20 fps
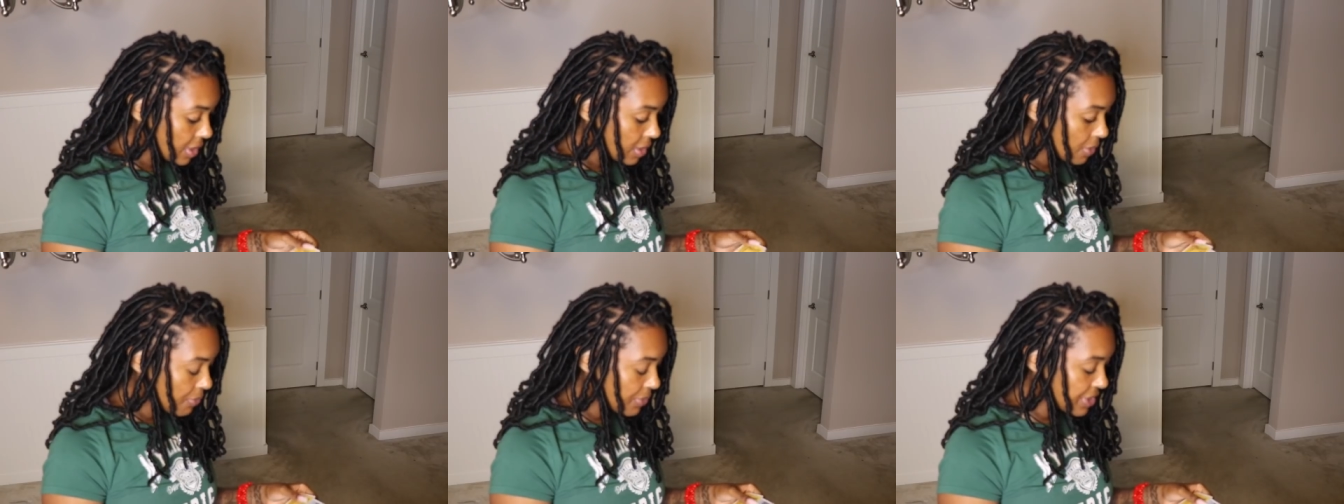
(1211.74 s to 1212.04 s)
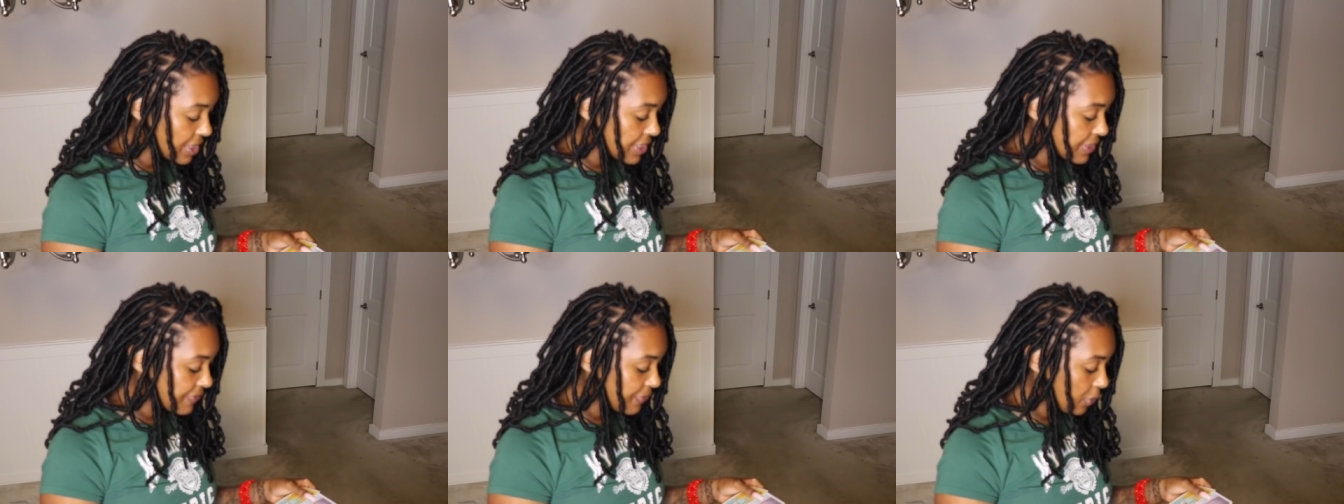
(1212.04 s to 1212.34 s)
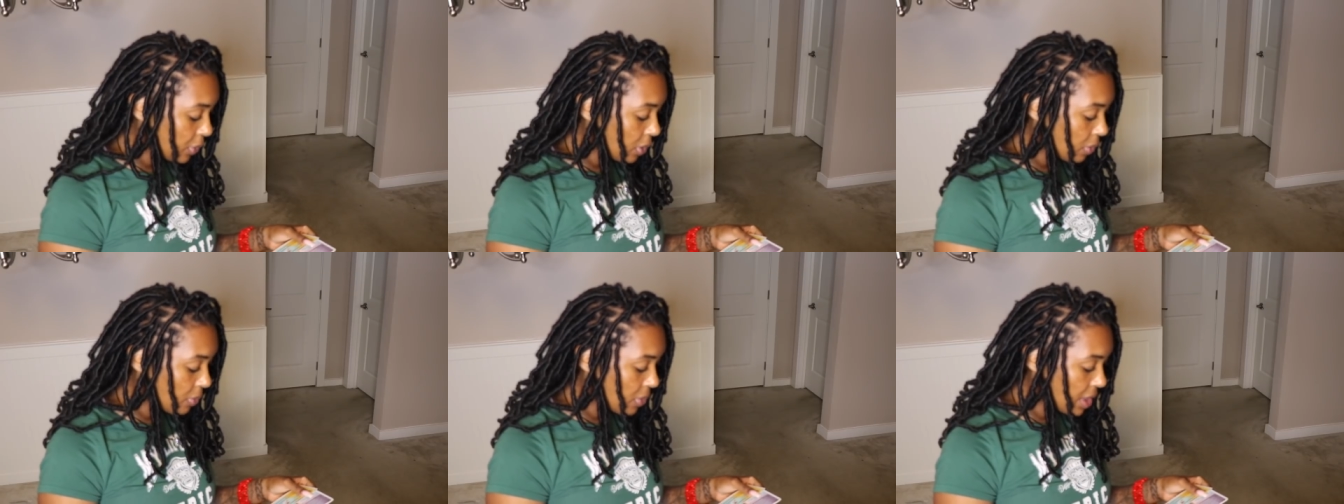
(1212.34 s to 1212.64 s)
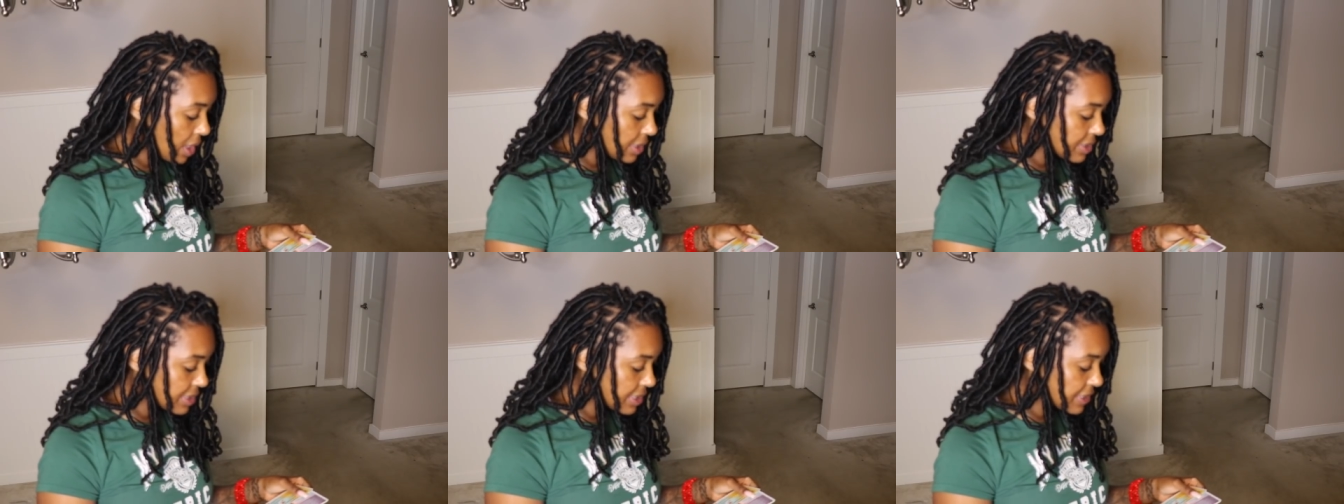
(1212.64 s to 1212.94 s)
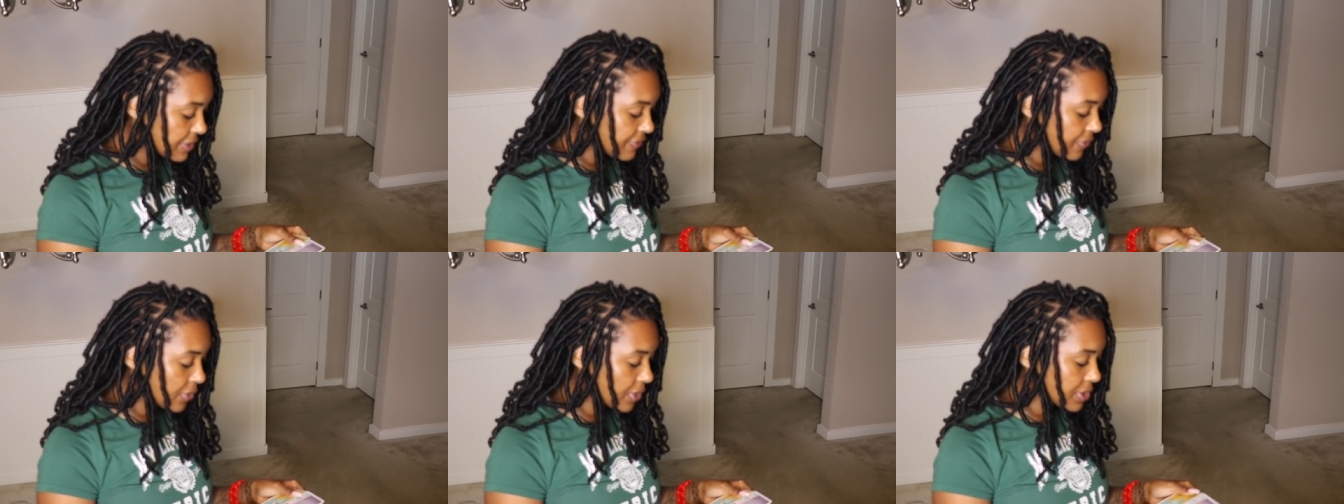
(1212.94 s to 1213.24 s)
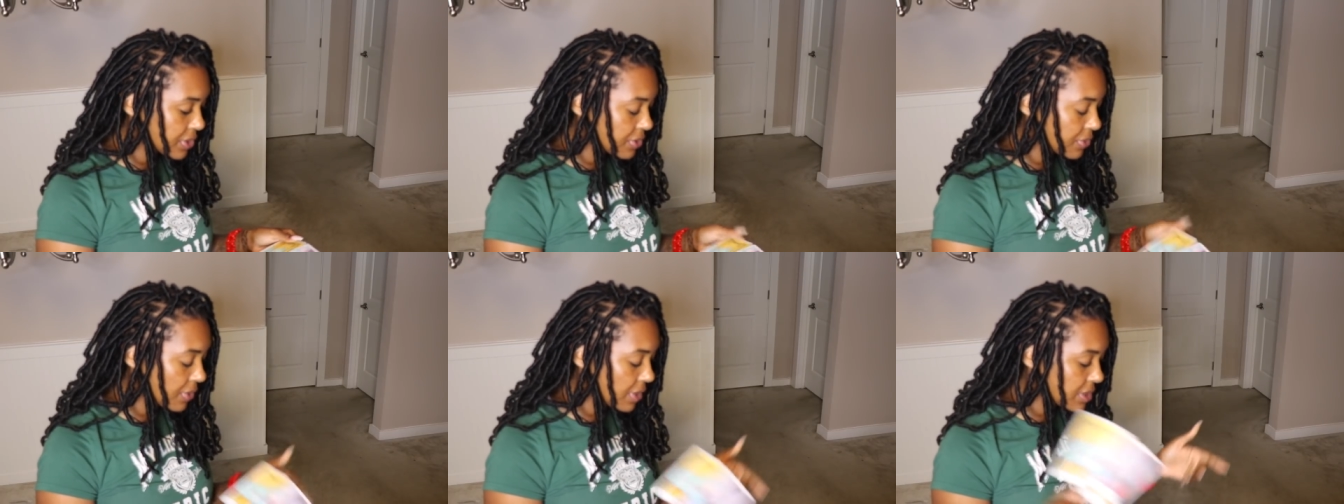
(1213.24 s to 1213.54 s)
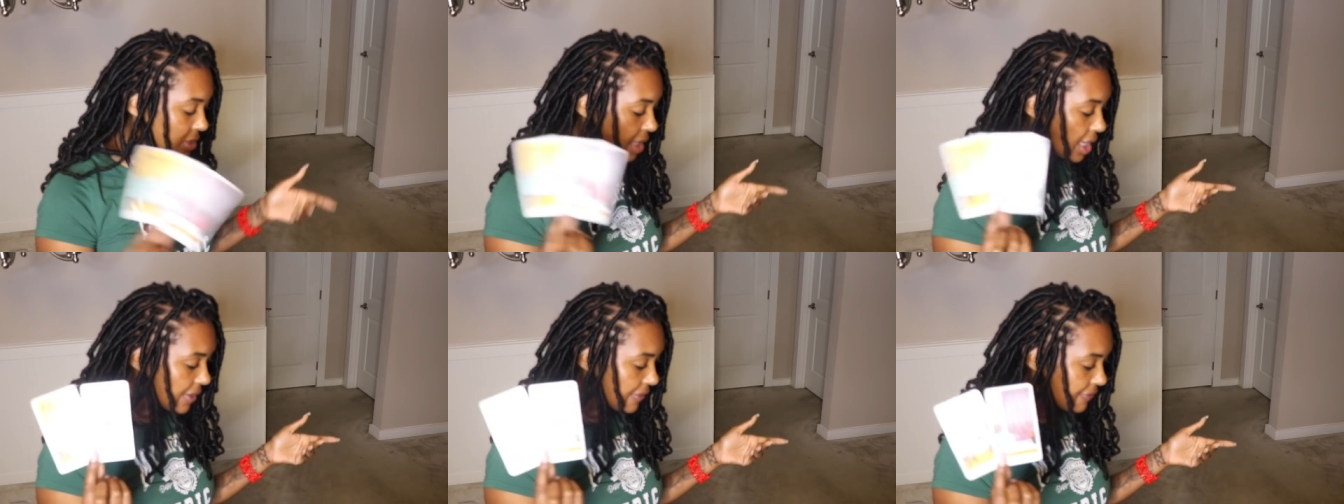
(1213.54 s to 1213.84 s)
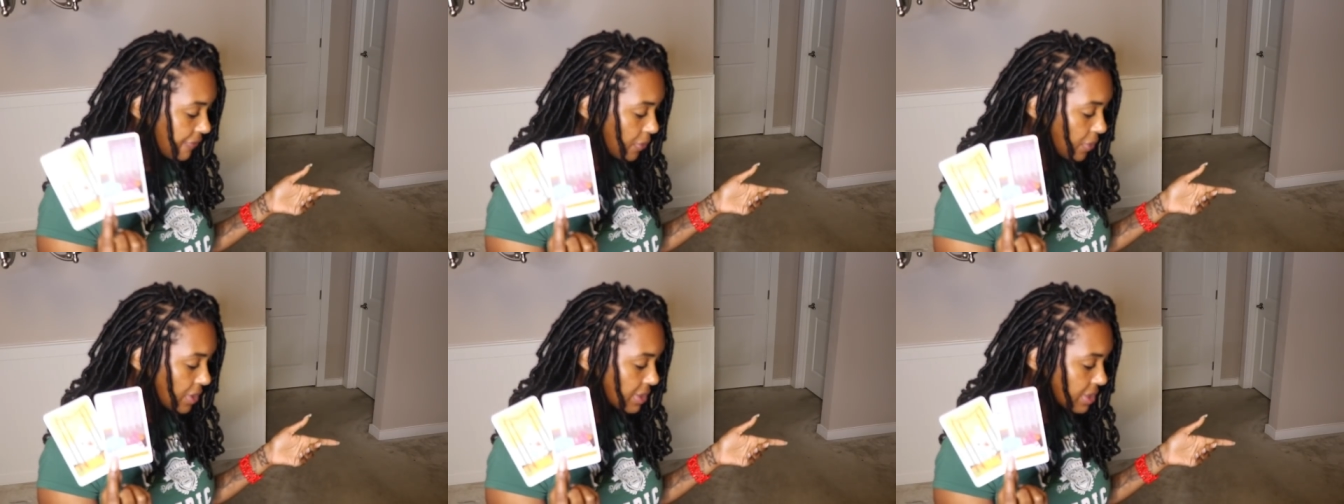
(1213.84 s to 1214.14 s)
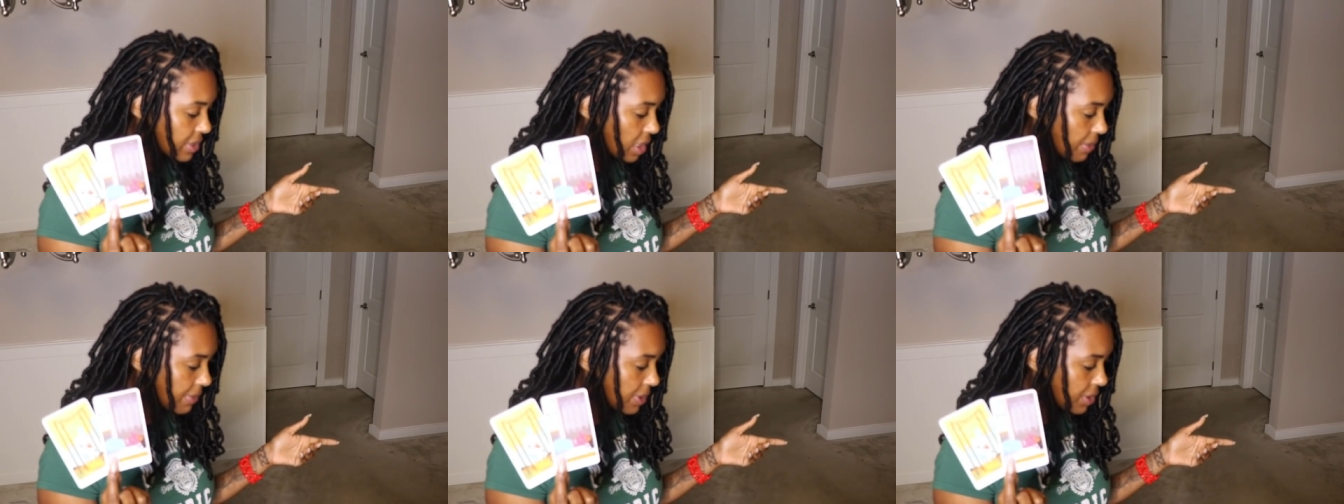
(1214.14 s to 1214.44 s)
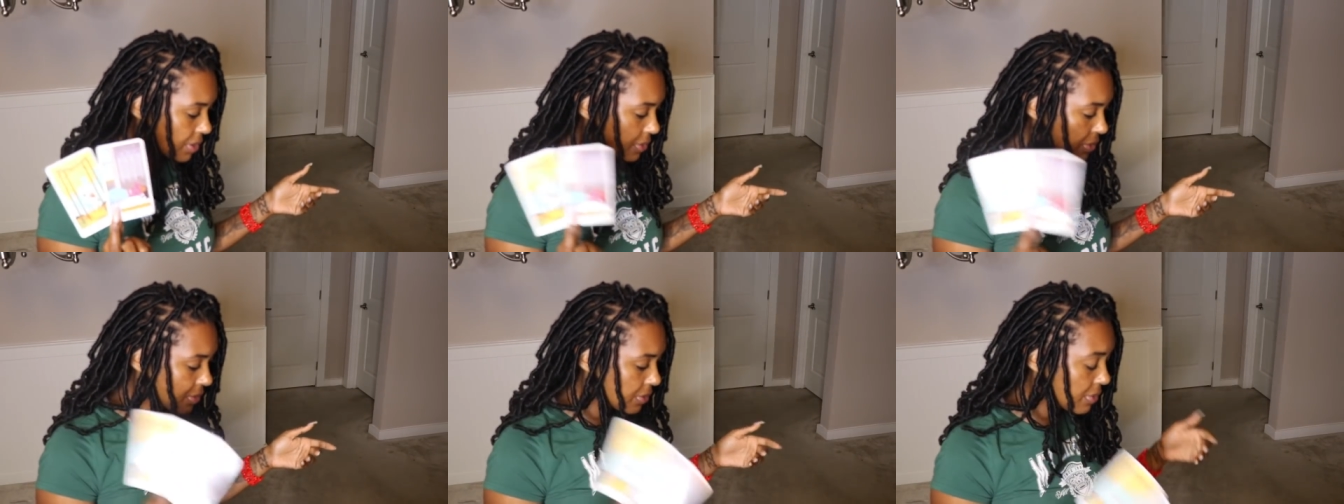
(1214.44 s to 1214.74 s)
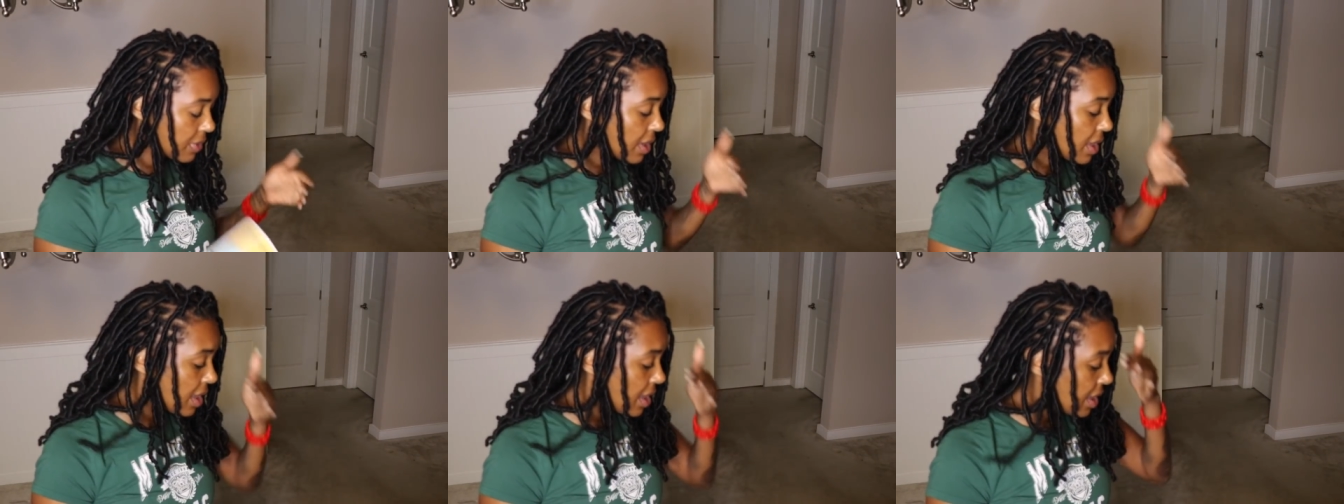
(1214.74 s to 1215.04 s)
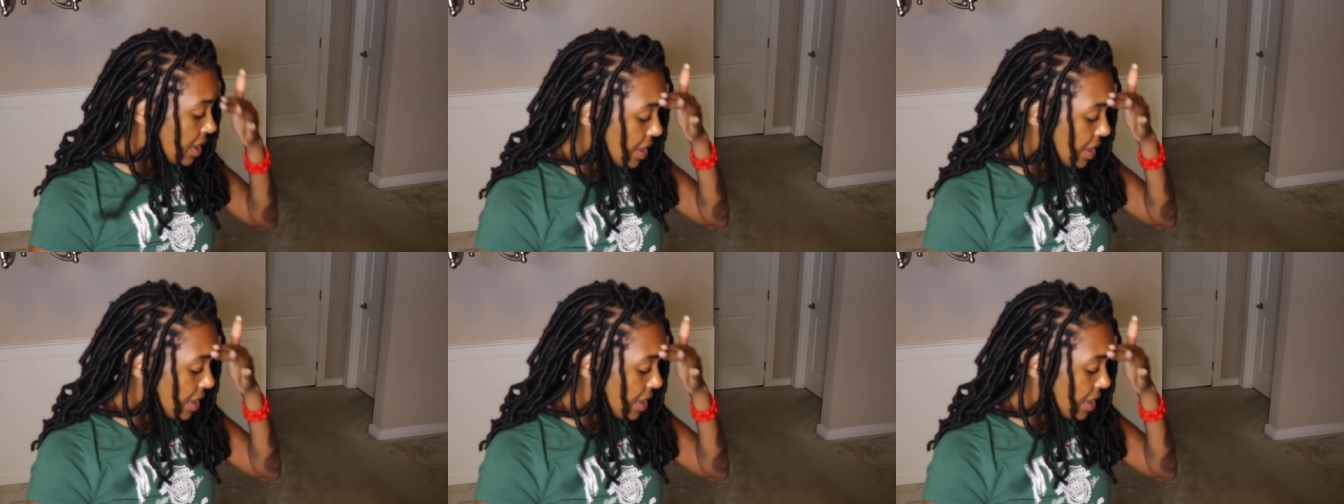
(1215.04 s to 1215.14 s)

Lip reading: With this Four of Wands and this Four of Swords, a lot of fours coming through.